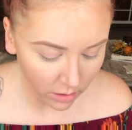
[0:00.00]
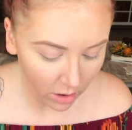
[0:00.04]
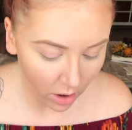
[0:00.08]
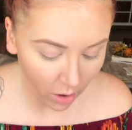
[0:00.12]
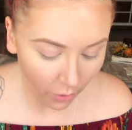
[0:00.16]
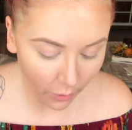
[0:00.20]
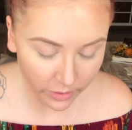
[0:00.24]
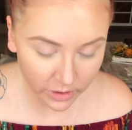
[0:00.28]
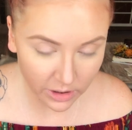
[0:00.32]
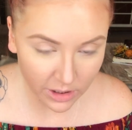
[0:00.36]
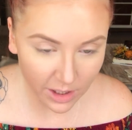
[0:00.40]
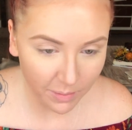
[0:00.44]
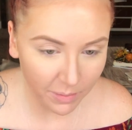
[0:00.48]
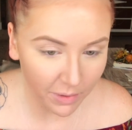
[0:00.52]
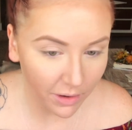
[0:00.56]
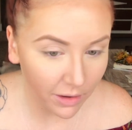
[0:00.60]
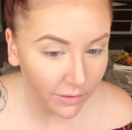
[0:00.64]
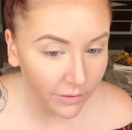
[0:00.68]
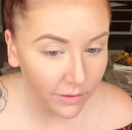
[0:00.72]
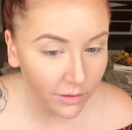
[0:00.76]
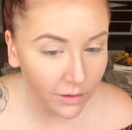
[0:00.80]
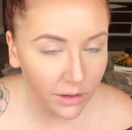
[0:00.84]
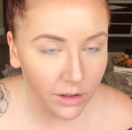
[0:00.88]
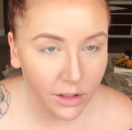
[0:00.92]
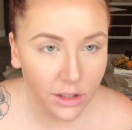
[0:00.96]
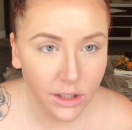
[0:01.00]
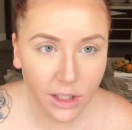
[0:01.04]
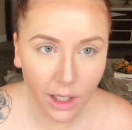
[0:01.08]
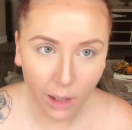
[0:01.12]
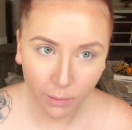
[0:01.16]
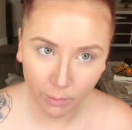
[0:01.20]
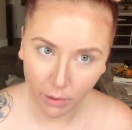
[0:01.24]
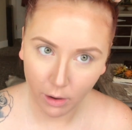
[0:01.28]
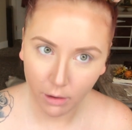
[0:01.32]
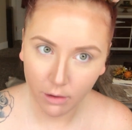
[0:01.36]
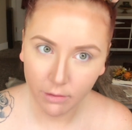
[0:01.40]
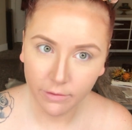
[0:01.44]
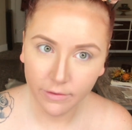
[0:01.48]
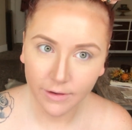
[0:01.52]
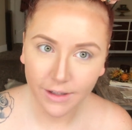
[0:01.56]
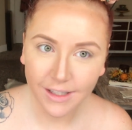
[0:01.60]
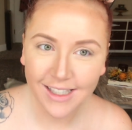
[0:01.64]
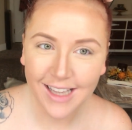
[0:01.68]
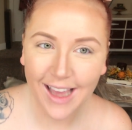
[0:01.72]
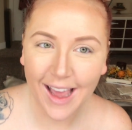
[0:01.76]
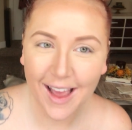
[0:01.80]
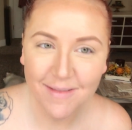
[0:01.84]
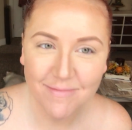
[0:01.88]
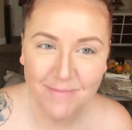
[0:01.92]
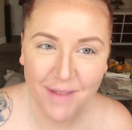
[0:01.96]
always tap off
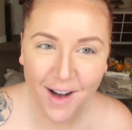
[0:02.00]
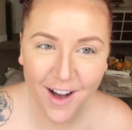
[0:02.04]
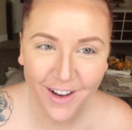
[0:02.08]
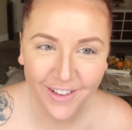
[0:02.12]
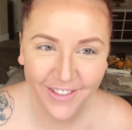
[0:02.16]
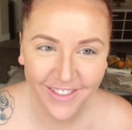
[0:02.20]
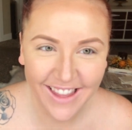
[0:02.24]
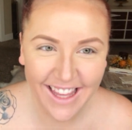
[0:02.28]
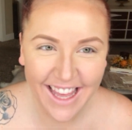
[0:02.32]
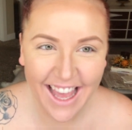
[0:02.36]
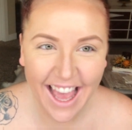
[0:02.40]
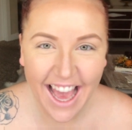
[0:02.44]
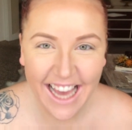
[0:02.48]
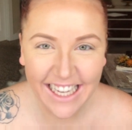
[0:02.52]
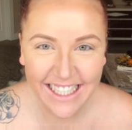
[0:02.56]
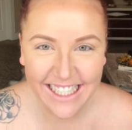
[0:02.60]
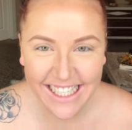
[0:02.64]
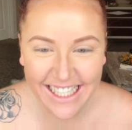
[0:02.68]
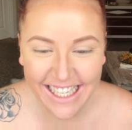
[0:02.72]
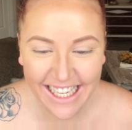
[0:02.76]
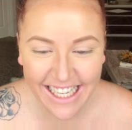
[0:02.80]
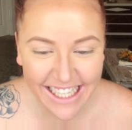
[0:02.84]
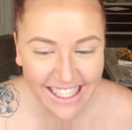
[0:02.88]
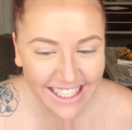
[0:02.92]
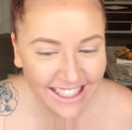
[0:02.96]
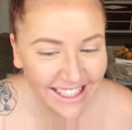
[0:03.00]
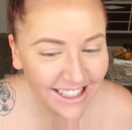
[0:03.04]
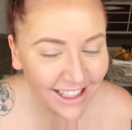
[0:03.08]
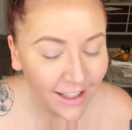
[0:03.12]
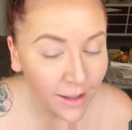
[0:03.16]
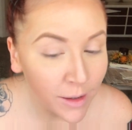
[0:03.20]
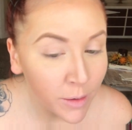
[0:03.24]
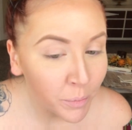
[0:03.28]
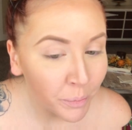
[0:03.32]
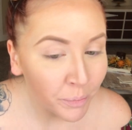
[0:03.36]
the excess.